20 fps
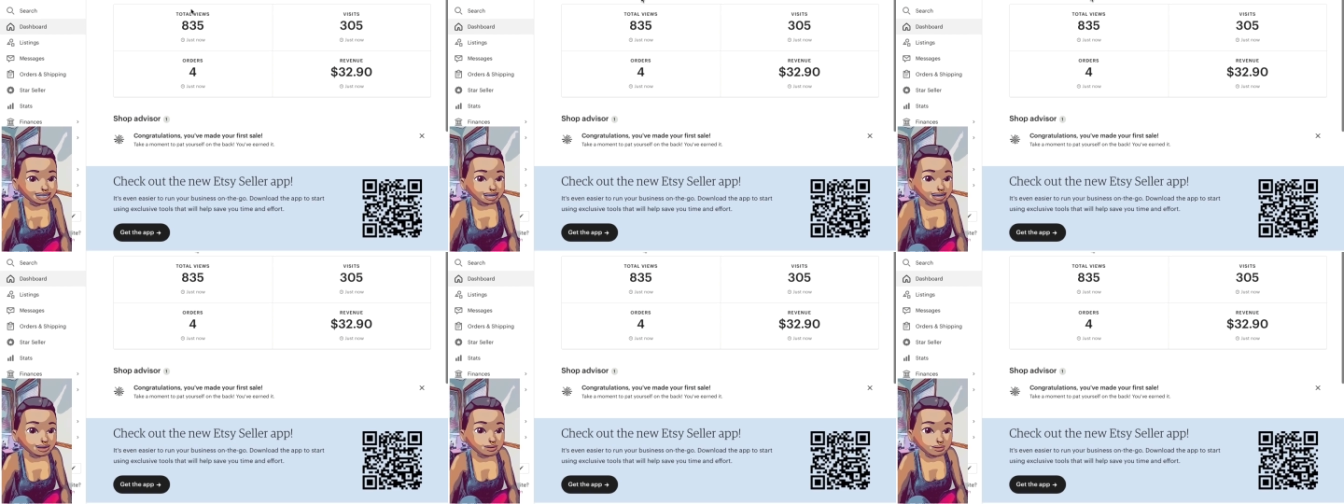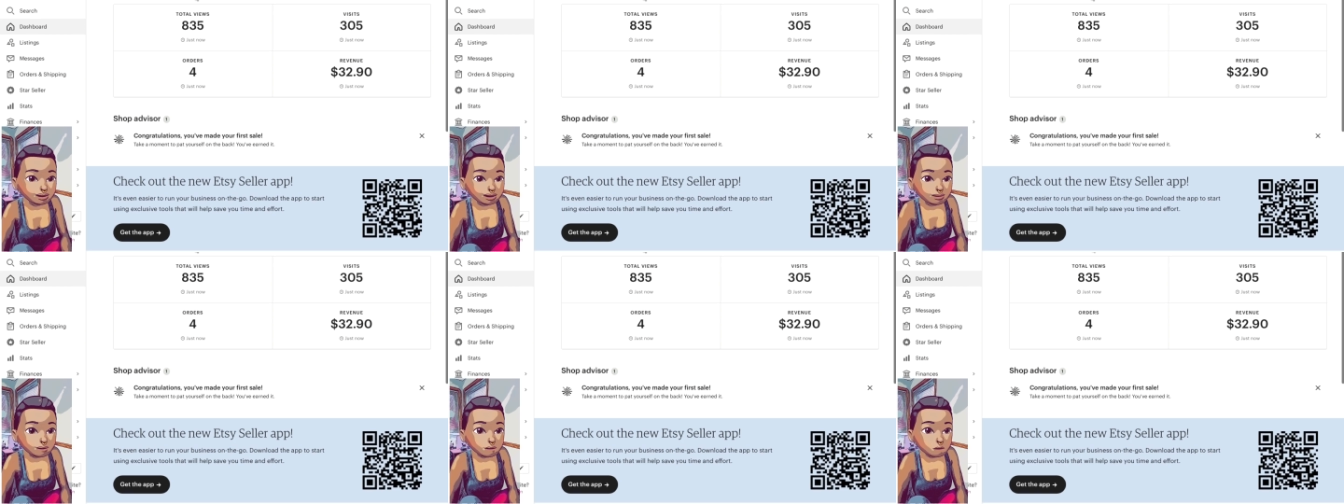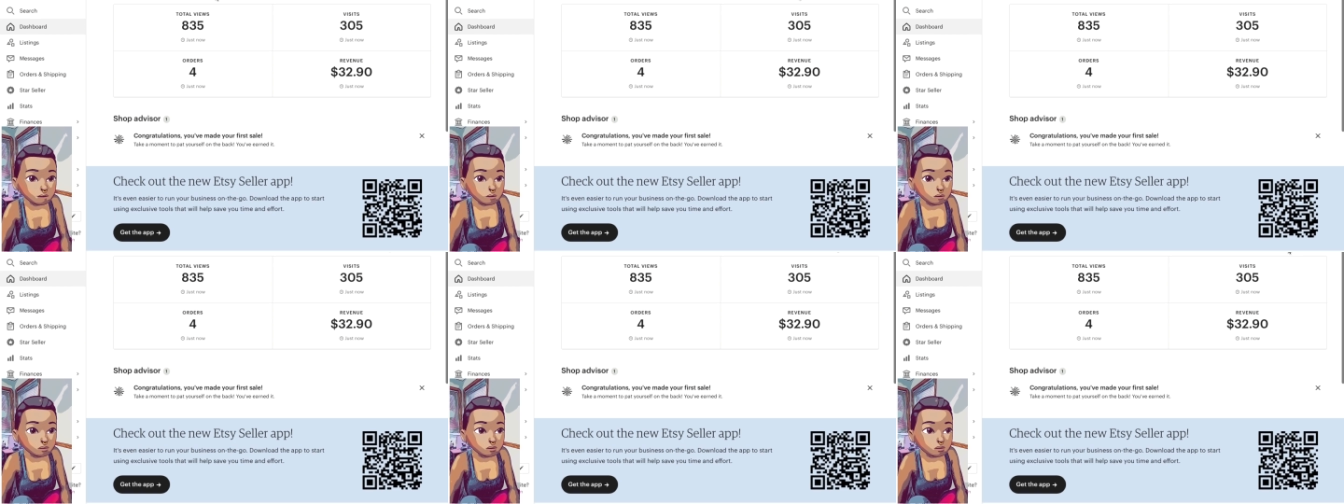Okay,
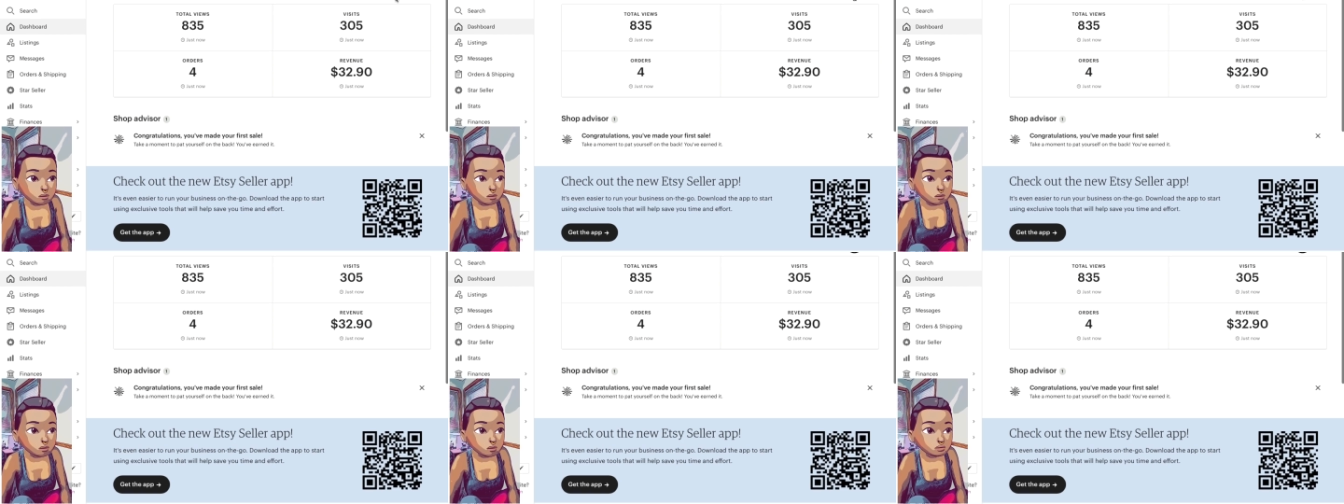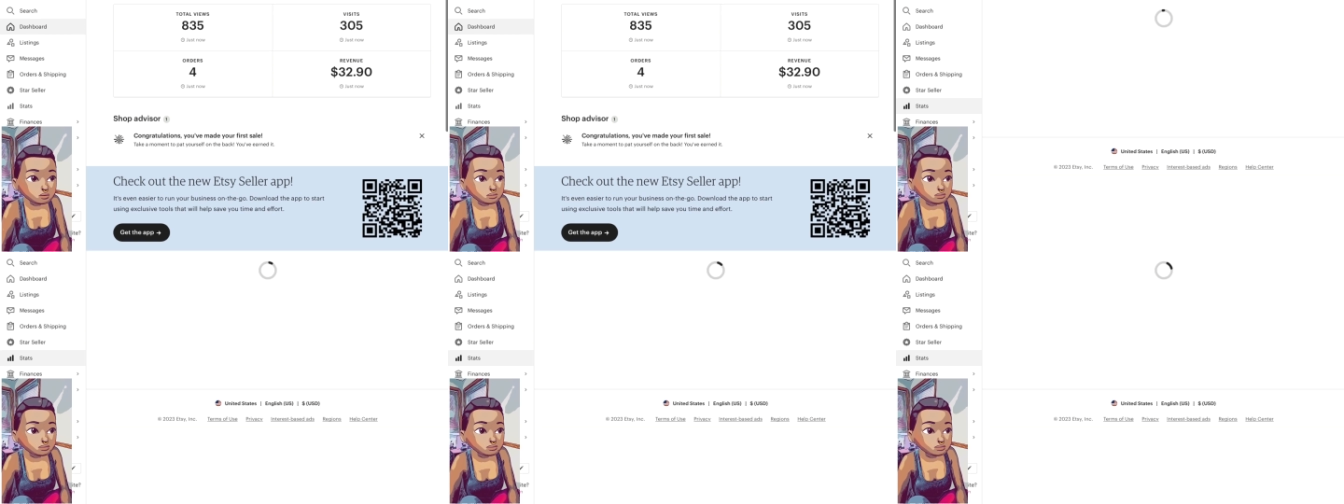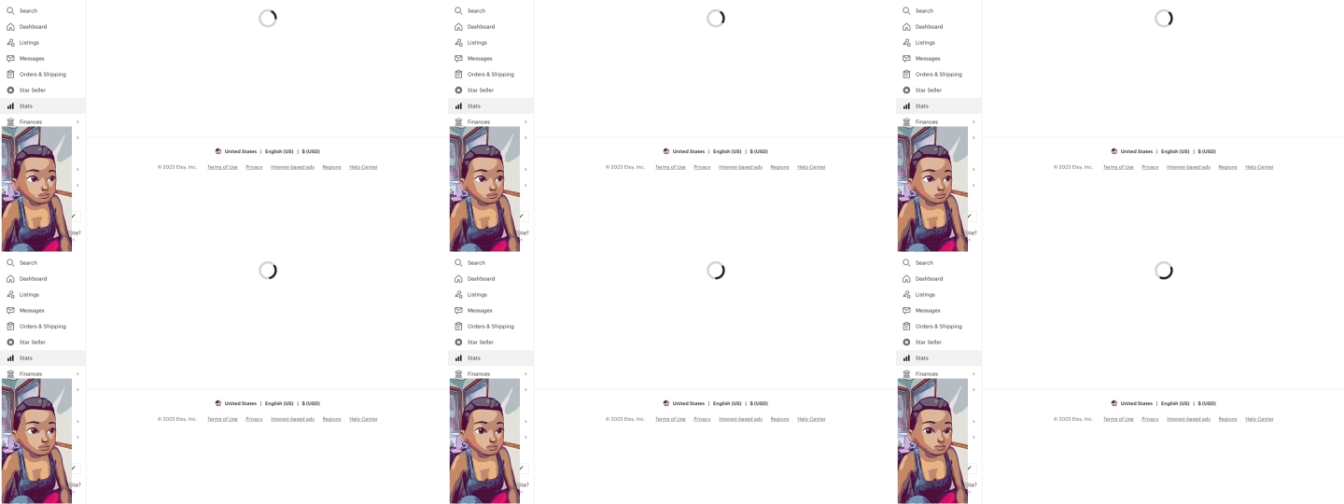
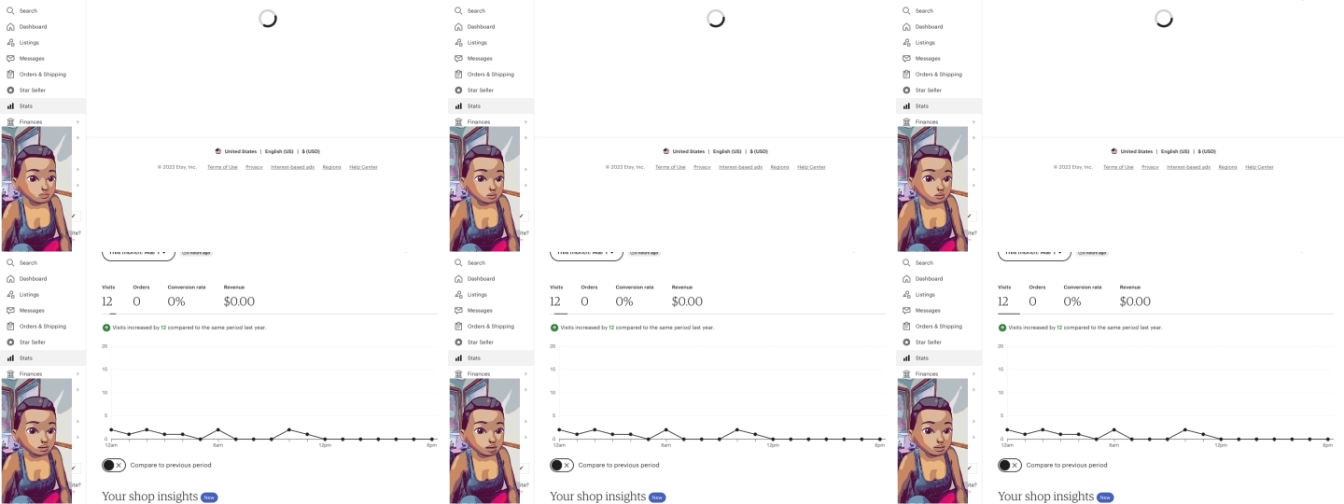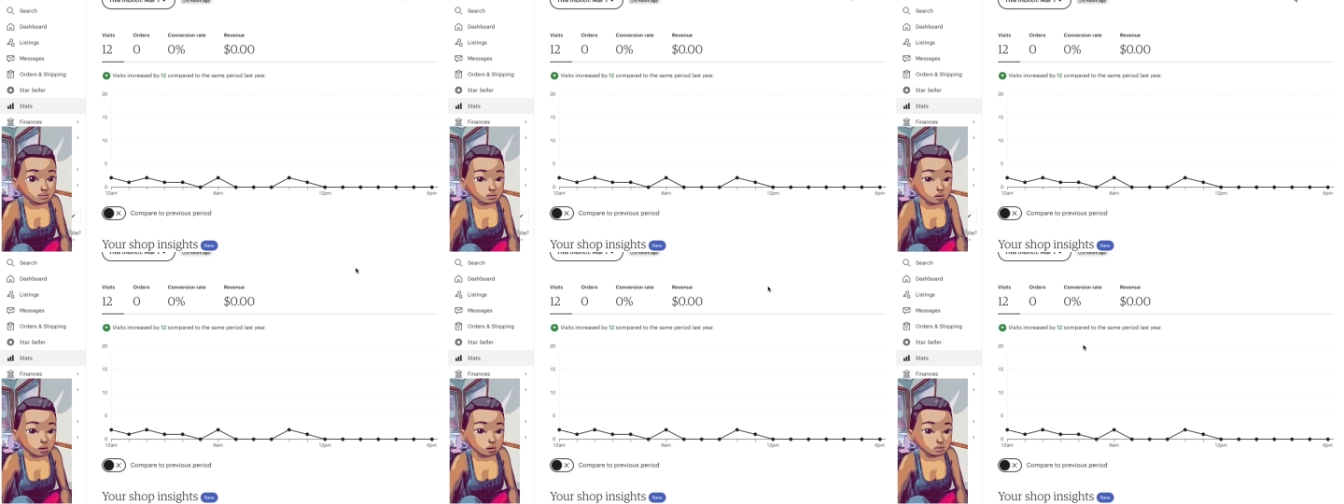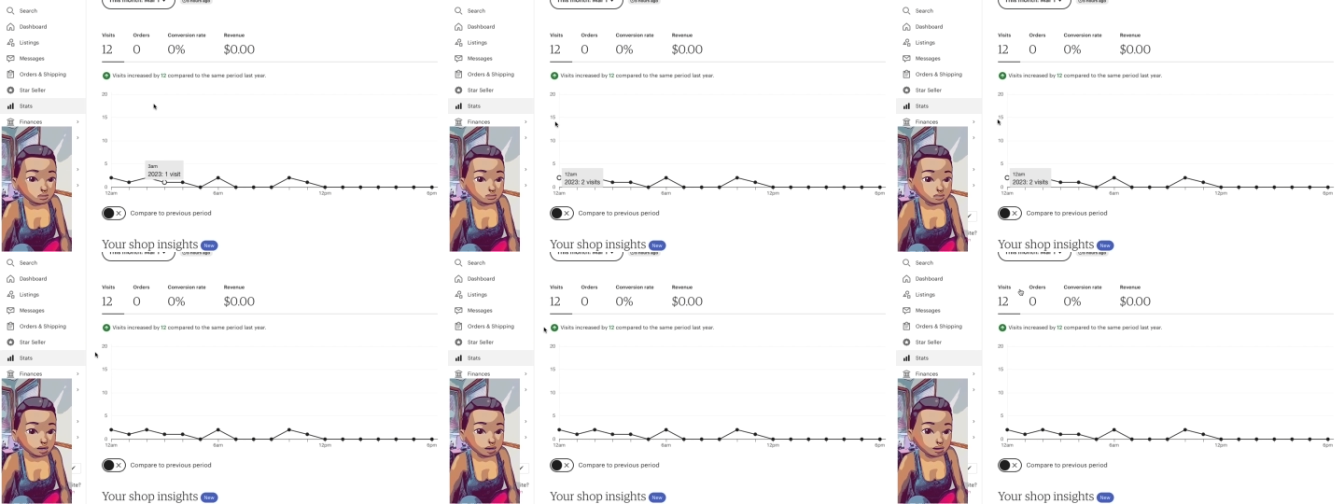no, that's
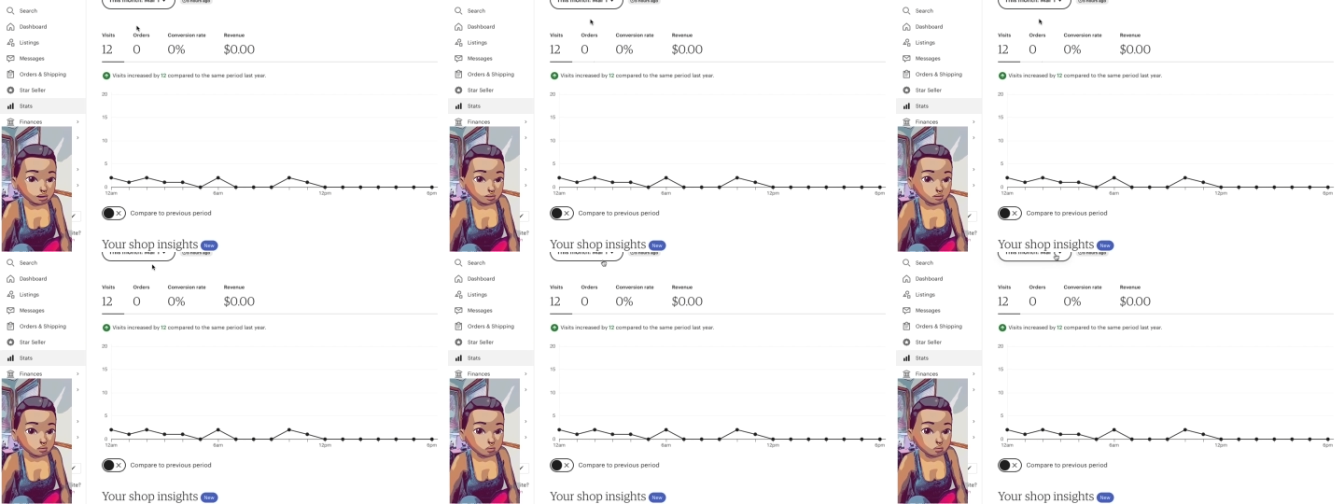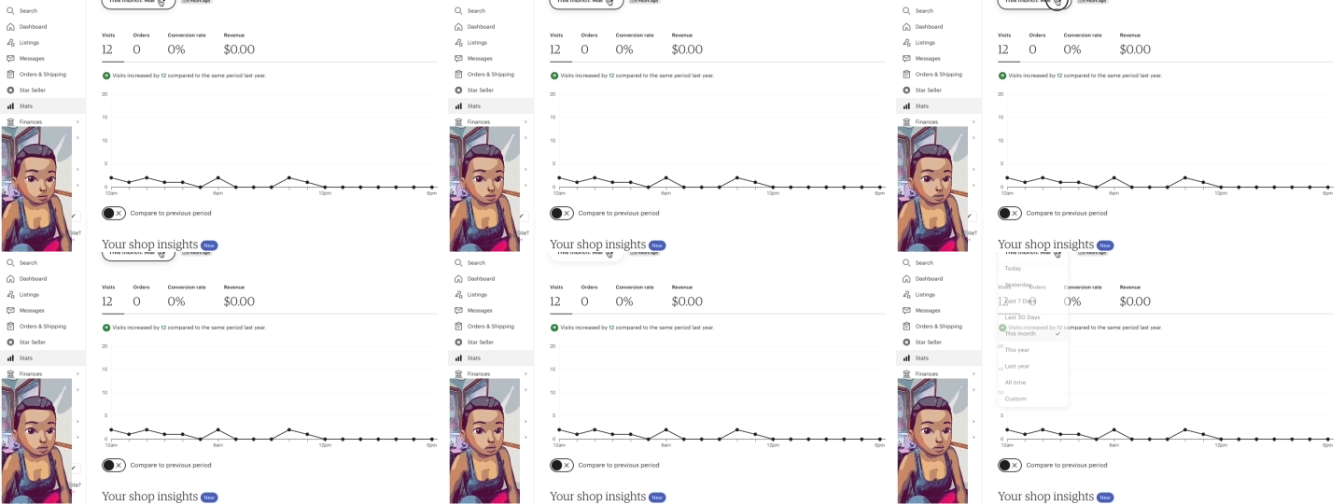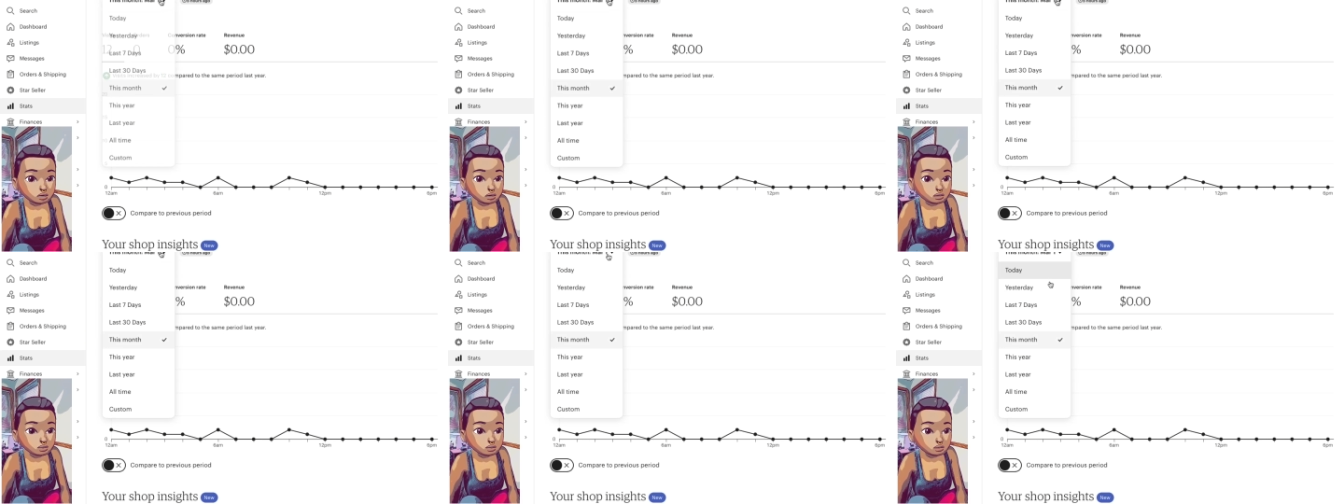all time. We
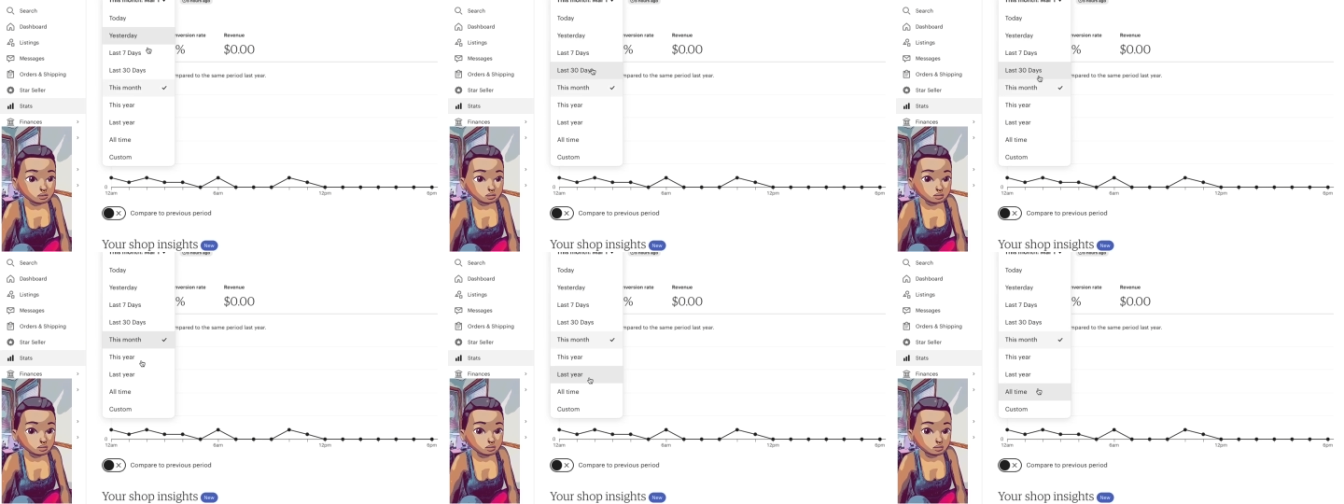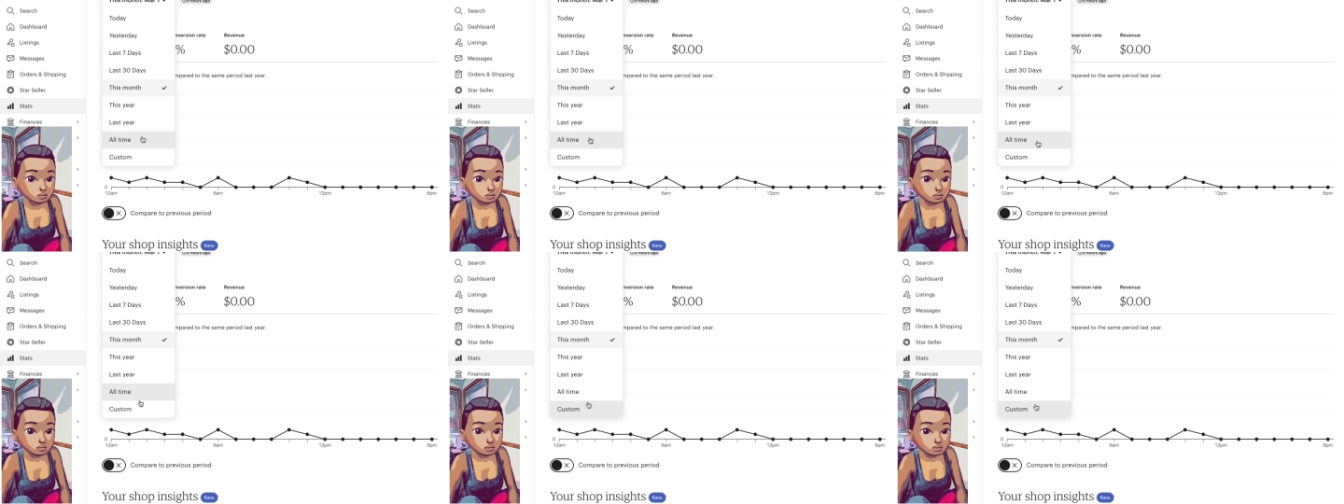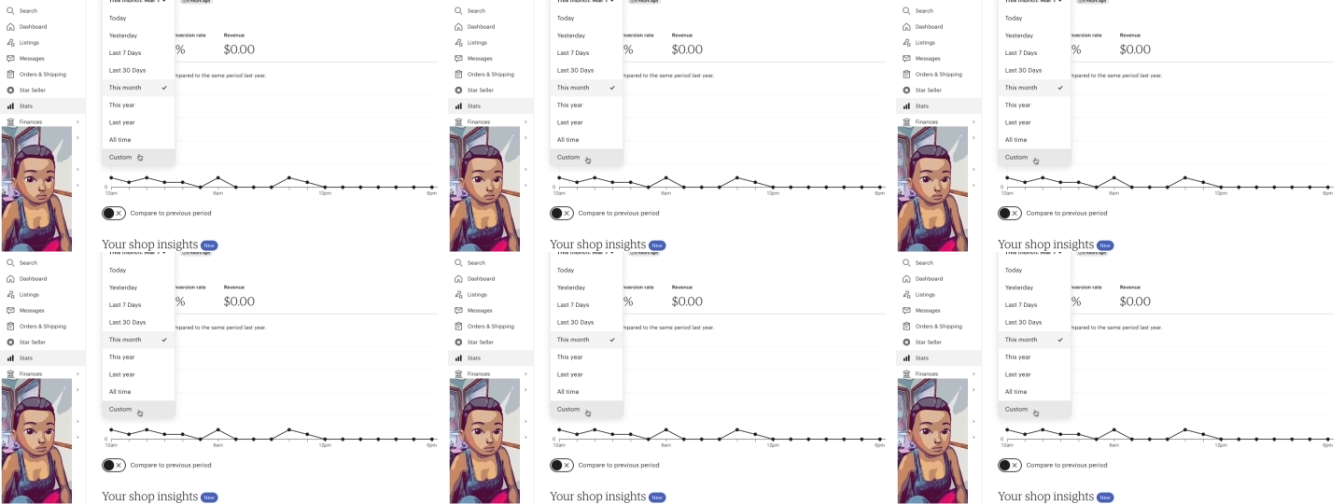need to